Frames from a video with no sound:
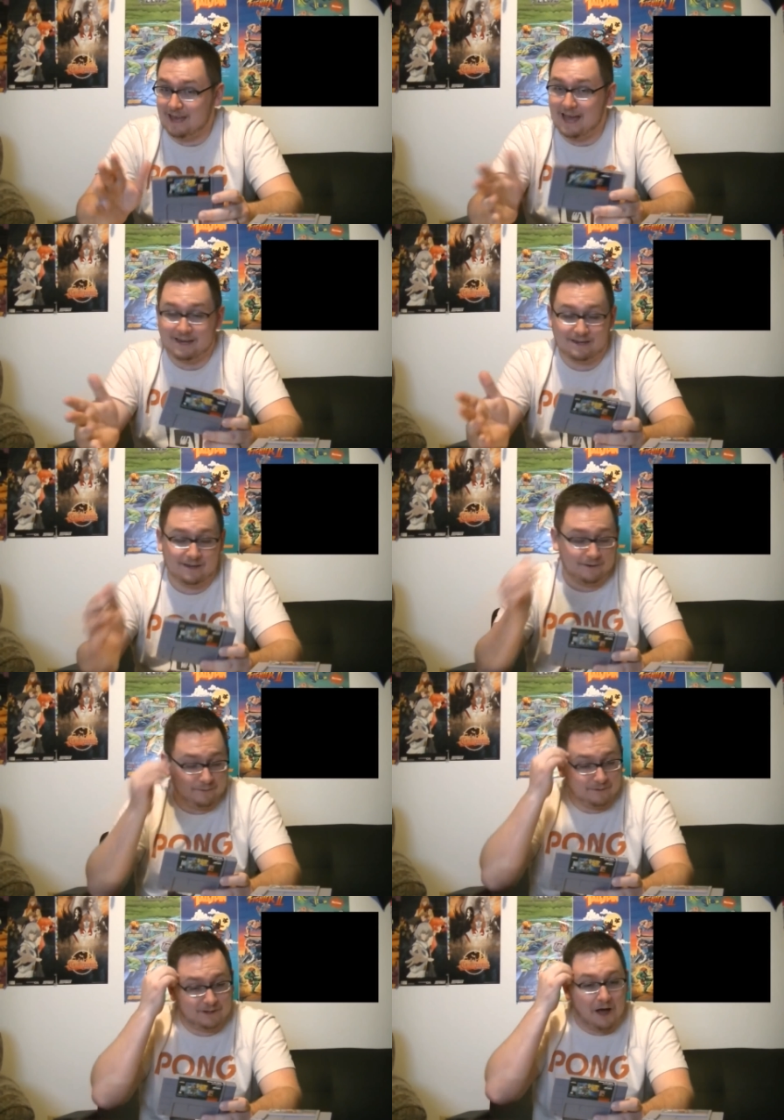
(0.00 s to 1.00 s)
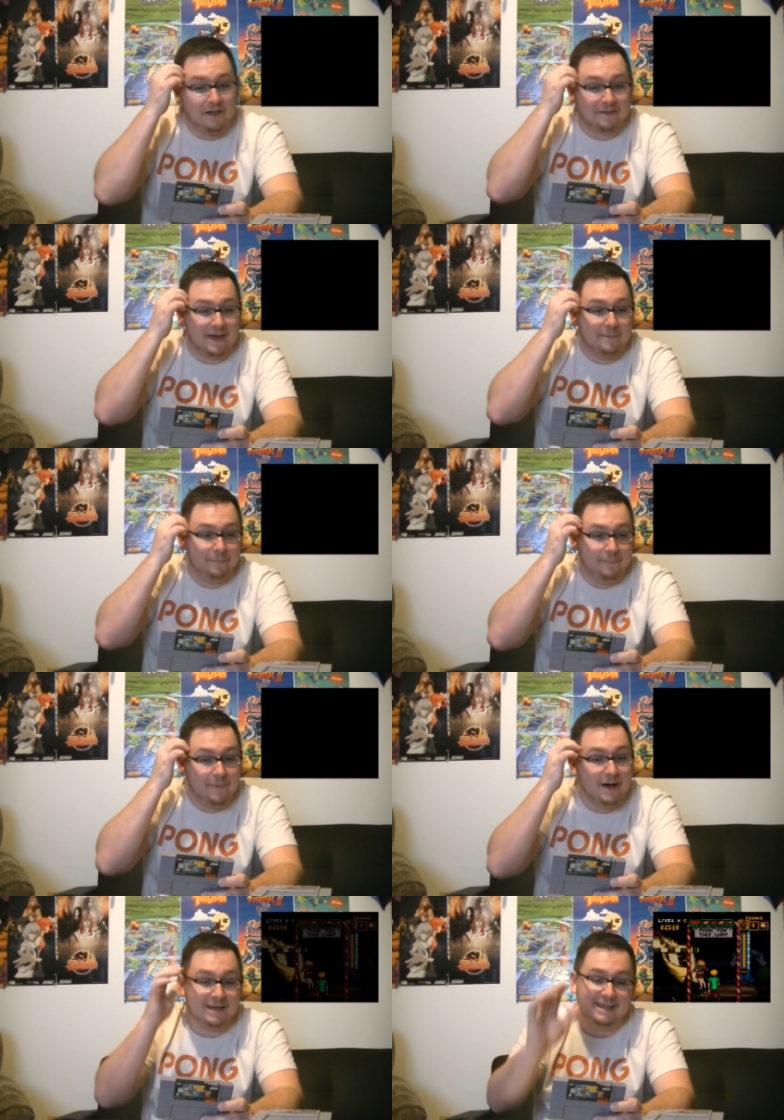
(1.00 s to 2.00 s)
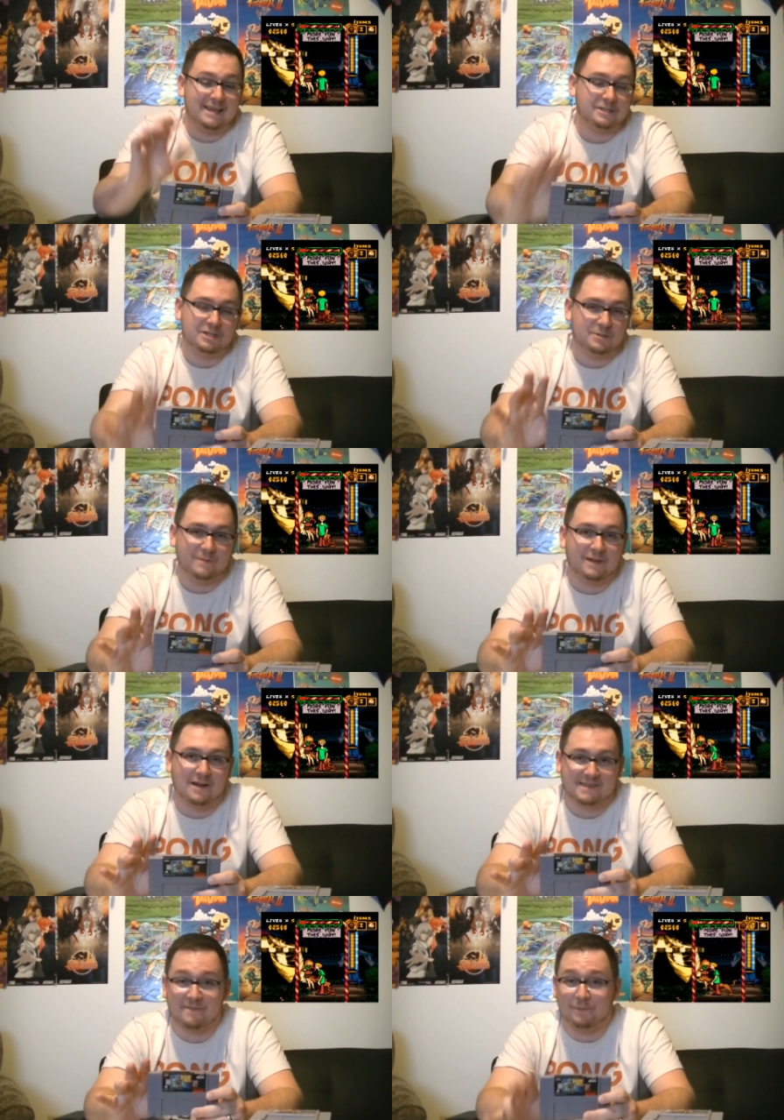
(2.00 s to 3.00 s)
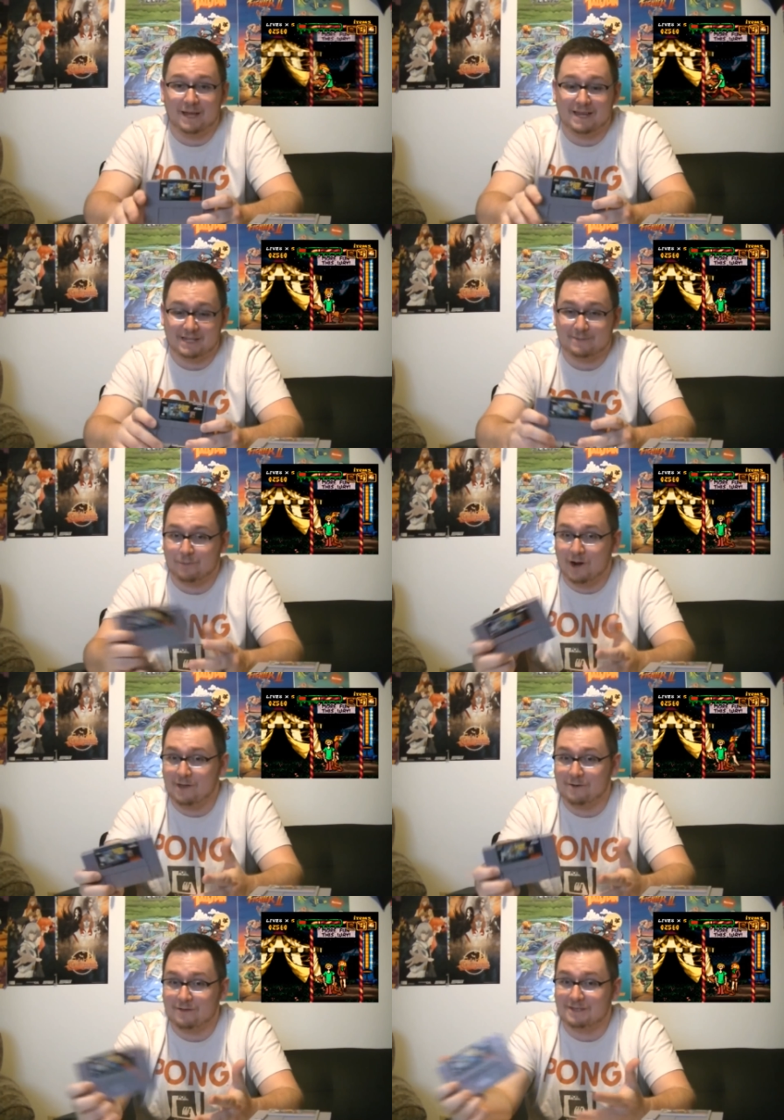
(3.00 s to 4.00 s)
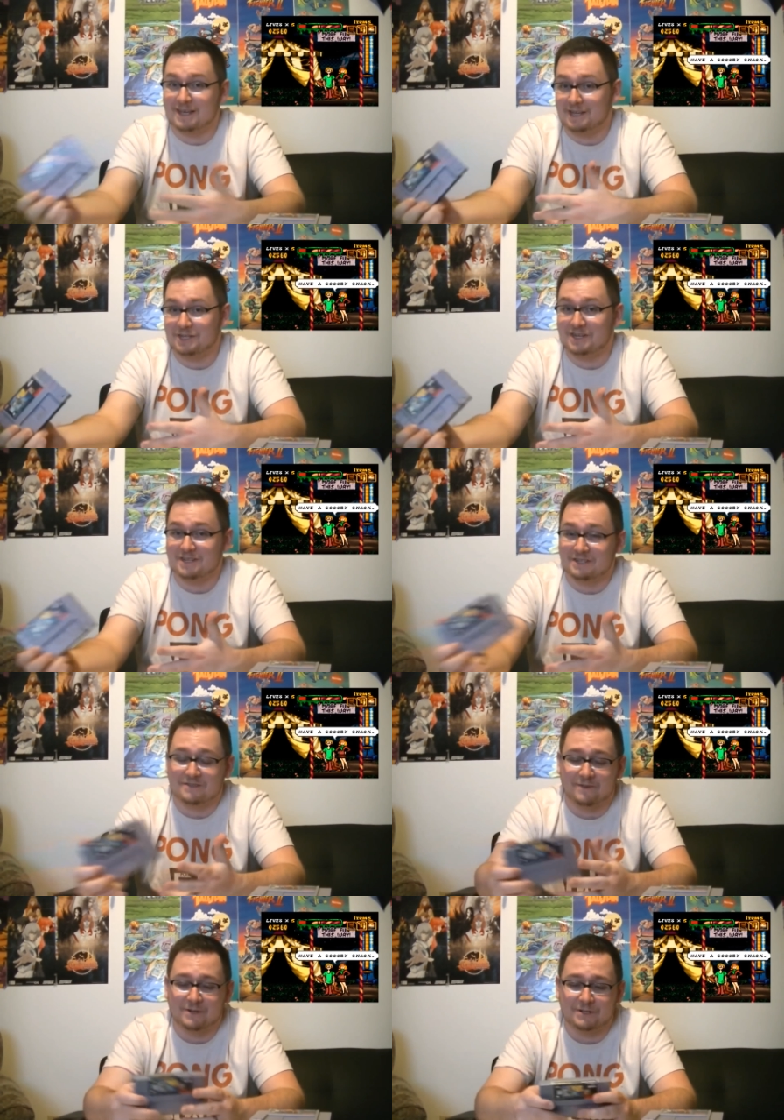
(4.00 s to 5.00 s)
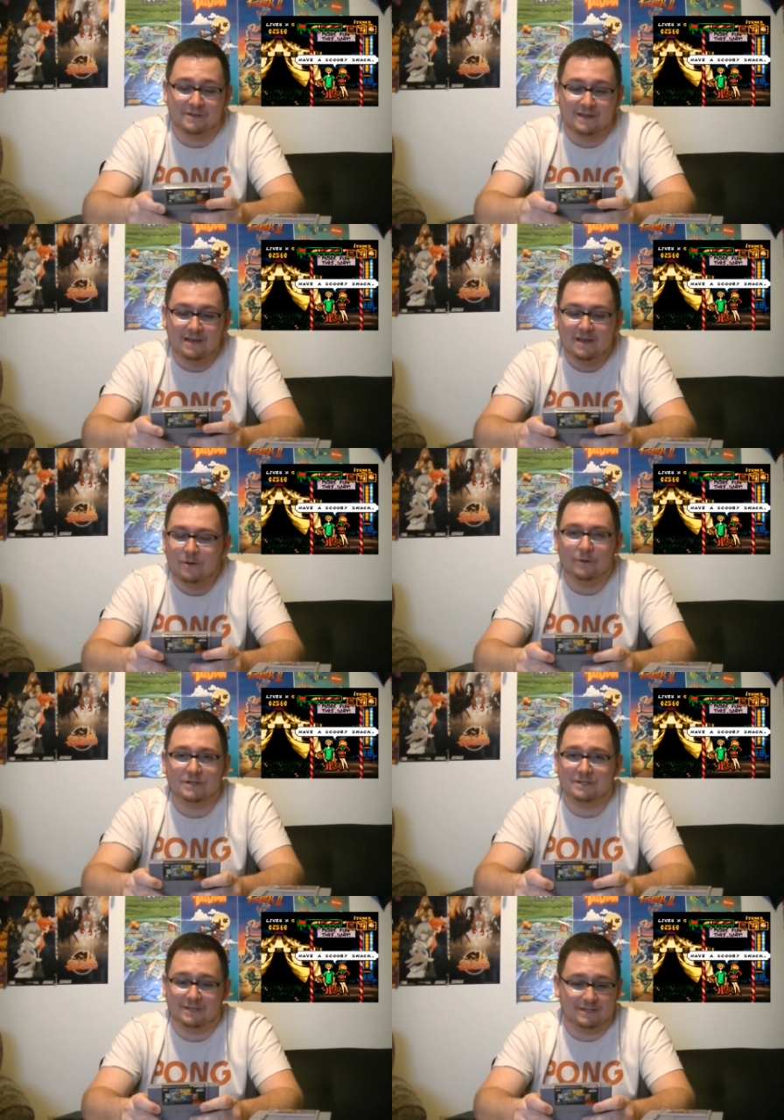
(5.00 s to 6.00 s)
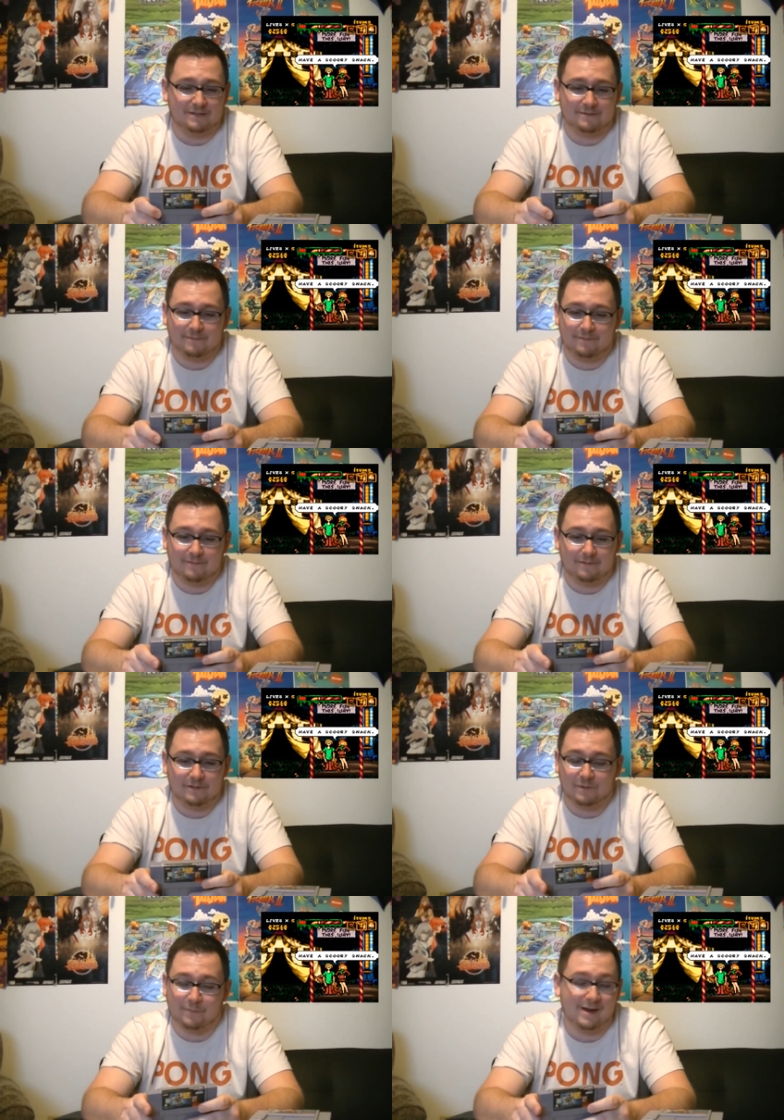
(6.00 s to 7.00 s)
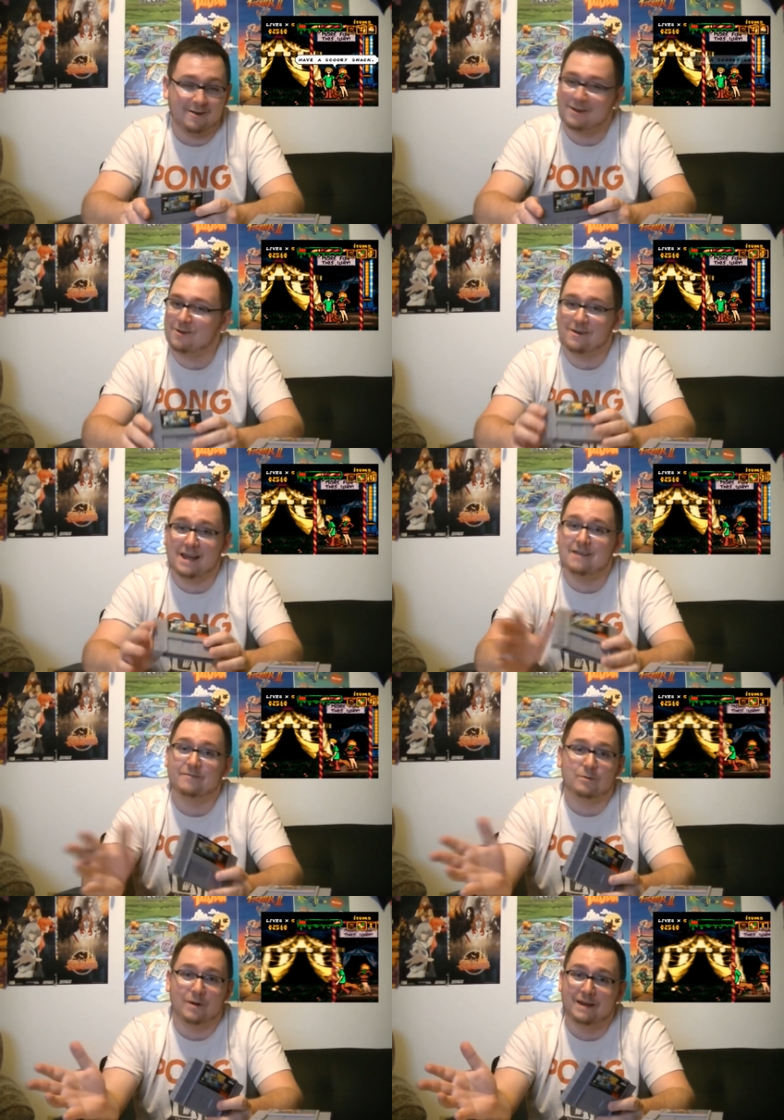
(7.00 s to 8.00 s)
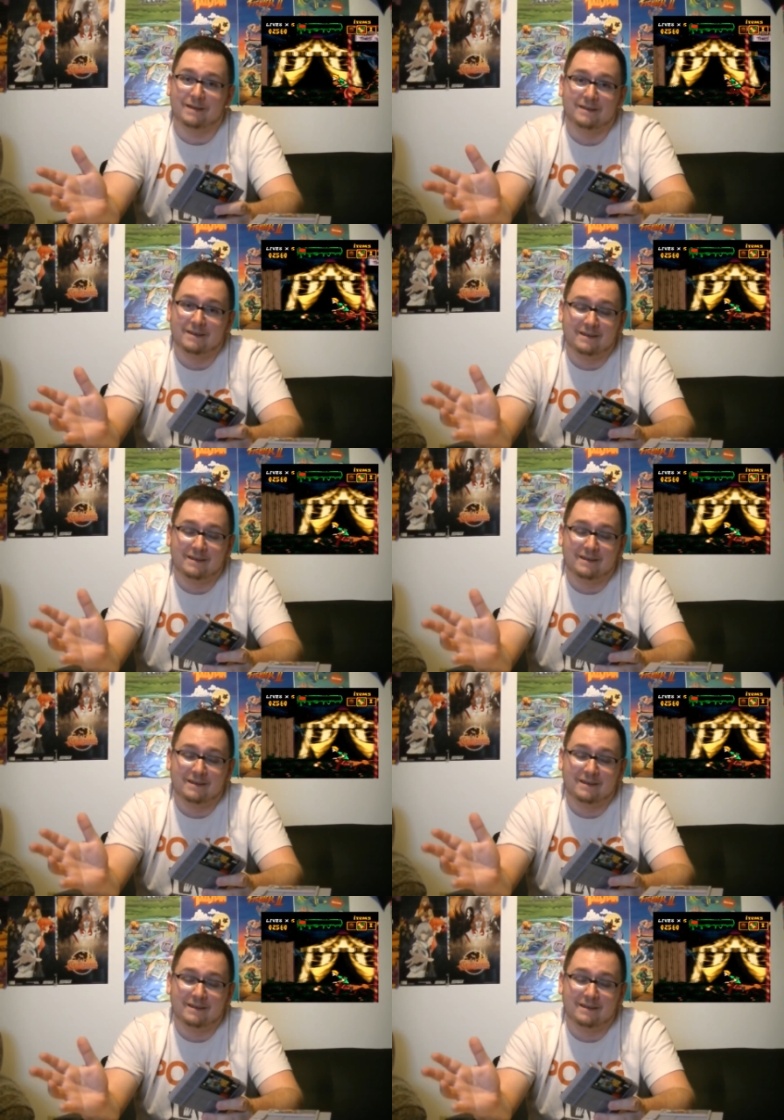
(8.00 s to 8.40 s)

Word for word: I hate to call it that, but it's just because I've played its brother, the Sega Genesis version, which is superior in every way.